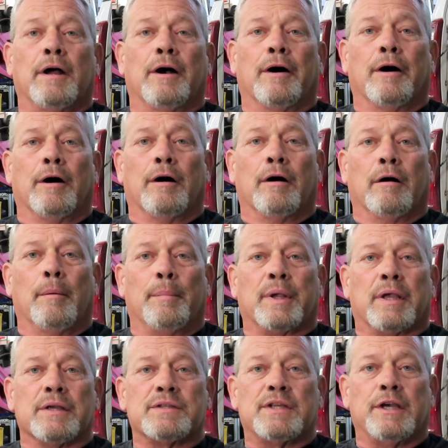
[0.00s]

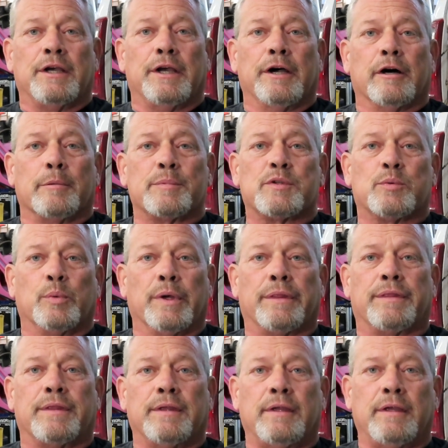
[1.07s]
because it helps
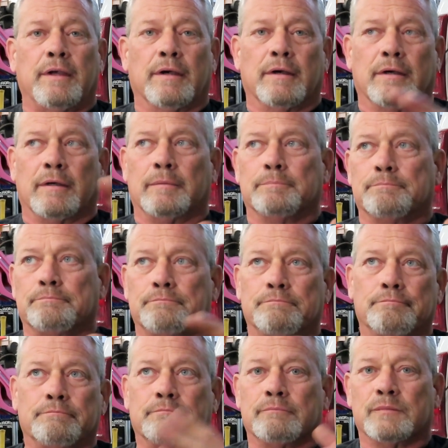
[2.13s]
with the,
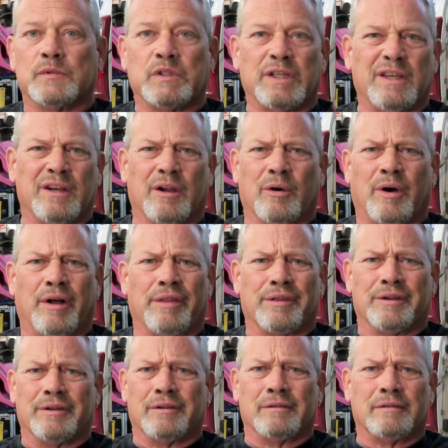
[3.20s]
all
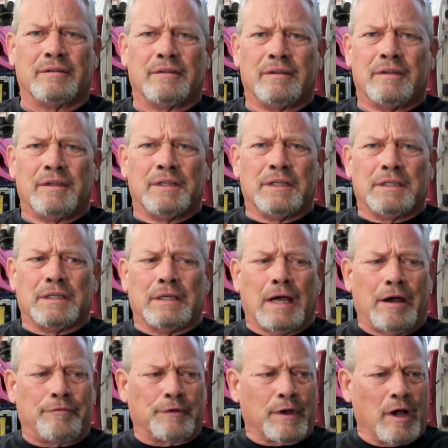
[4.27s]
the,
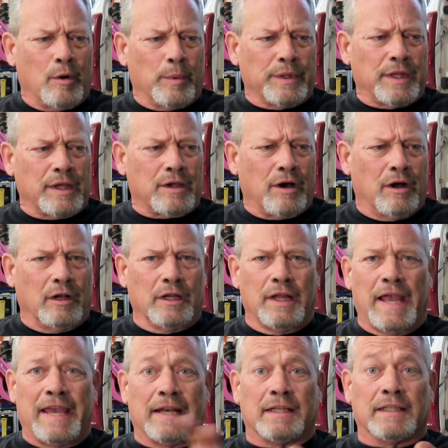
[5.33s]
I forgot what they call
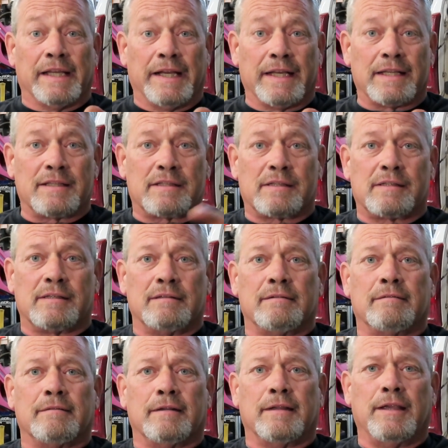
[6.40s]
it, analytics,
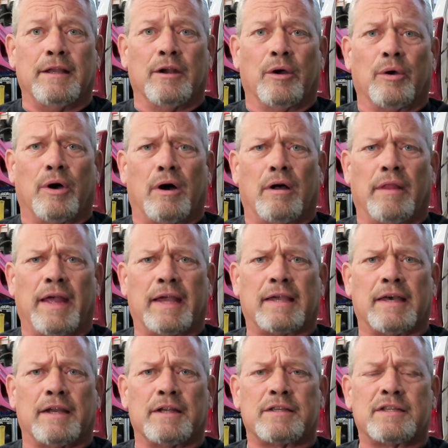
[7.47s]
all that
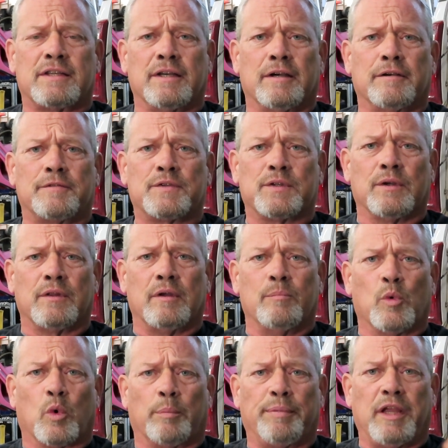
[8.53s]
kind of stuff, so that
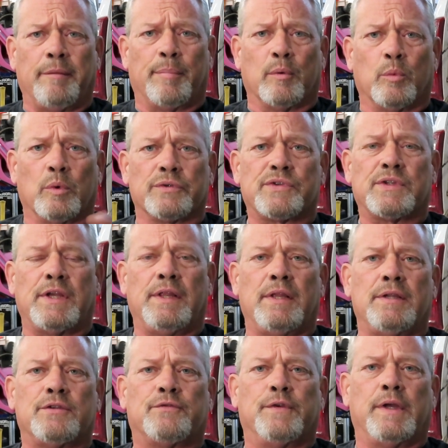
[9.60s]
more people will see
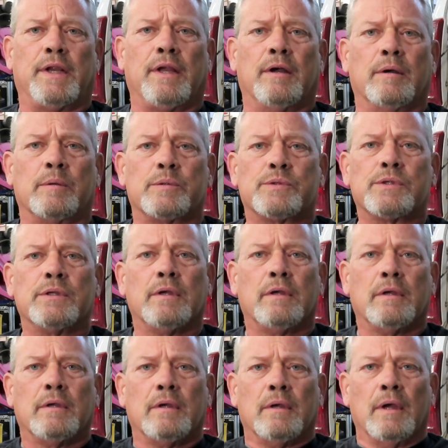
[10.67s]
these videos
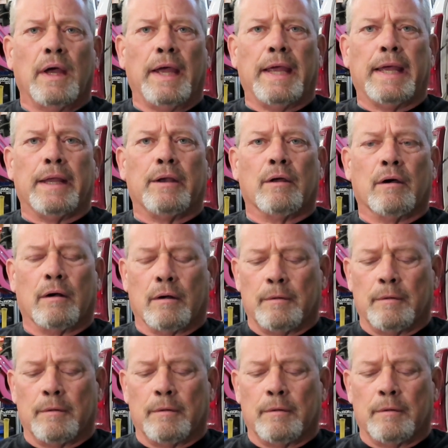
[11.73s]
and